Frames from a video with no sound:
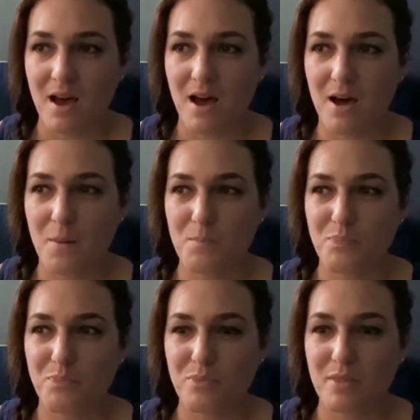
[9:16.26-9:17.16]

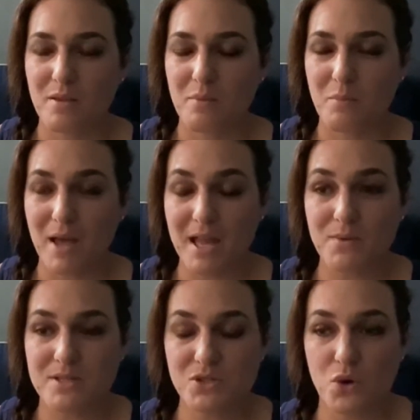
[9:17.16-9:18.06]
But
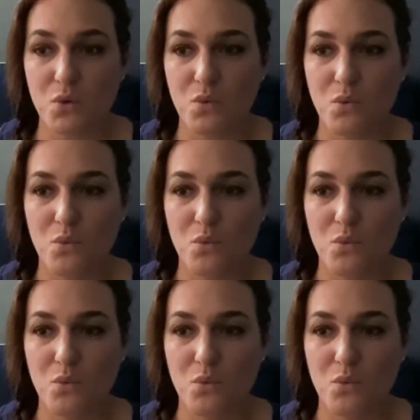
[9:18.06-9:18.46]
anyway, so